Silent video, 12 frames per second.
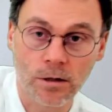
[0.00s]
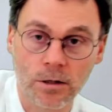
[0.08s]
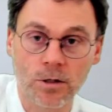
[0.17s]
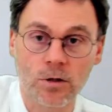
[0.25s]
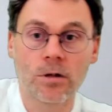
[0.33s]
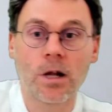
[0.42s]

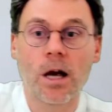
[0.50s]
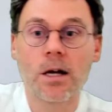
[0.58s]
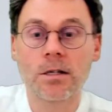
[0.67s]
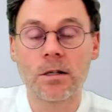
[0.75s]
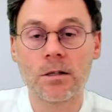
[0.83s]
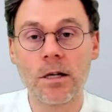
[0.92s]
So a nice
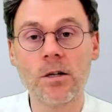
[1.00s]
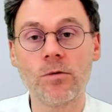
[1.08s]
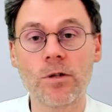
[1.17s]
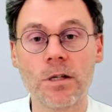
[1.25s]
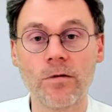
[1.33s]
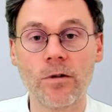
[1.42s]

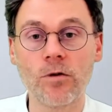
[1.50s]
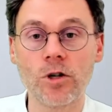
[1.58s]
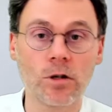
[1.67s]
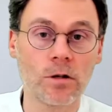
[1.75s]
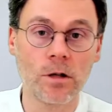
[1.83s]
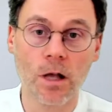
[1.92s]
continuous
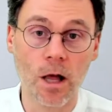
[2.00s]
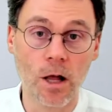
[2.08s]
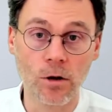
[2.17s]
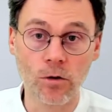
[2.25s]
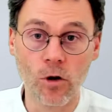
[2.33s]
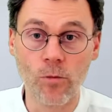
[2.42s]
evolution,
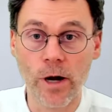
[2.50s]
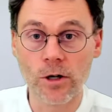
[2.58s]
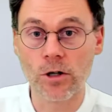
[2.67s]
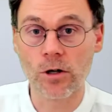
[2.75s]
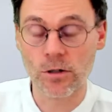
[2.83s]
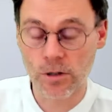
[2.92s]
no branch
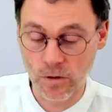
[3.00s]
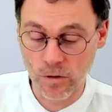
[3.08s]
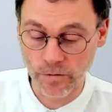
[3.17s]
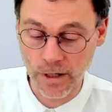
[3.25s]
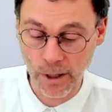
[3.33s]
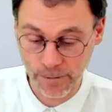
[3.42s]
cuts over
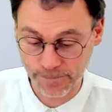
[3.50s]
there.